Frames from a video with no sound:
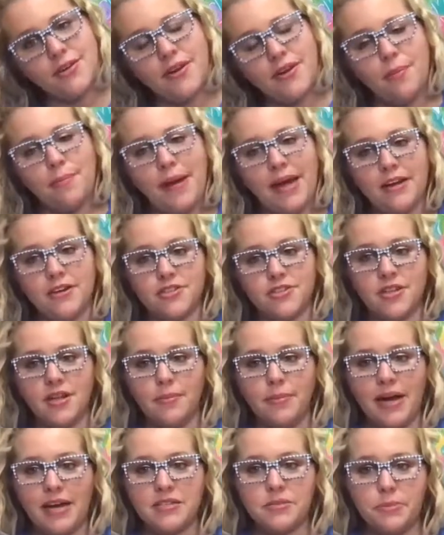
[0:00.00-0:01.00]
Now, Painters
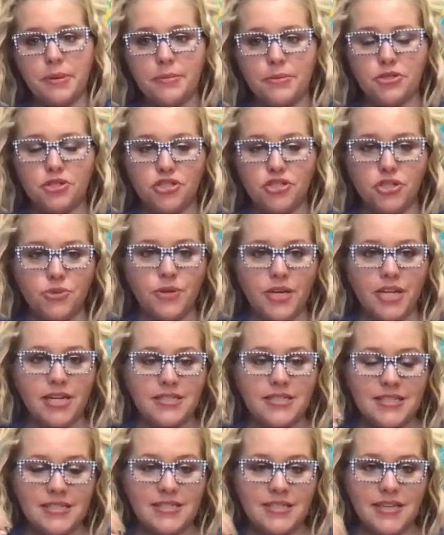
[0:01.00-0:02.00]
Clubhouse members do get a
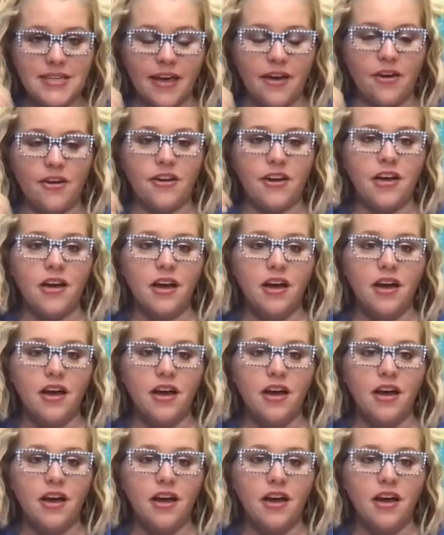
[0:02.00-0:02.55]
discount